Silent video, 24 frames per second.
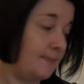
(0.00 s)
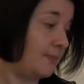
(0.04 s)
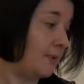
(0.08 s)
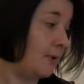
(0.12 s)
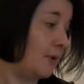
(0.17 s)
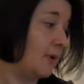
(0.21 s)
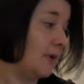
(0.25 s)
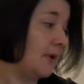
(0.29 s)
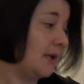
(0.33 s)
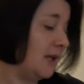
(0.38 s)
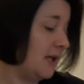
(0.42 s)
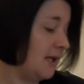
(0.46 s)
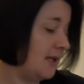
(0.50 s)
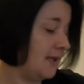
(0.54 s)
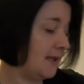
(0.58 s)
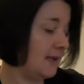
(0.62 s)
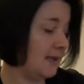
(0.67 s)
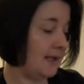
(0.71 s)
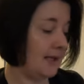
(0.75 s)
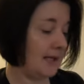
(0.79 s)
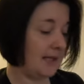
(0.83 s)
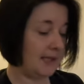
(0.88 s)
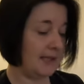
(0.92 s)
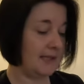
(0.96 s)
boys
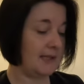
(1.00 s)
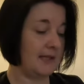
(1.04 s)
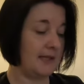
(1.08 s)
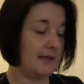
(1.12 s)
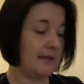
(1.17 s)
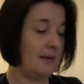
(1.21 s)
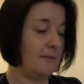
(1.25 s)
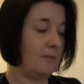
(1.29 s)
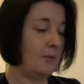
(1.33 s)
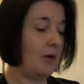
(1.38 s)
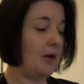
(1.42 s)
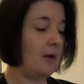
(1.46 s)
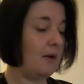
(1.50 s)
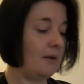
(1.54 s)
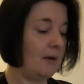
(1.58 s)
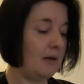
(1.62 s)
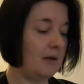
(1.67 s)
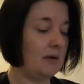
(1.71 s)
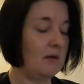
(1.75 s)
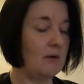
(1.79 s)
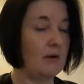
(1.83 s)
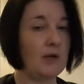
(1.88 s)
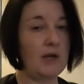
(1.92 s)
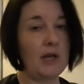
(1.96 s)
later. Then we're
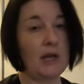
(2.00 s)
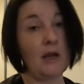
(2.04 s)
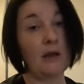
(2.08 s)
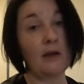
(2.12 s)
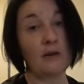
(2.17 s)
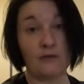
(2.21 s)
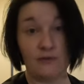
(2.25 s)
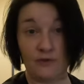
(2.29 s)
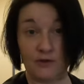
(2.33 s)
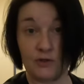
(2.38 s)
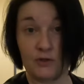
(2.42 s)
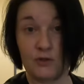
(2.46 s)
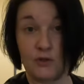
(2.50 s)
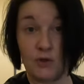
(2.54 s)
going looking for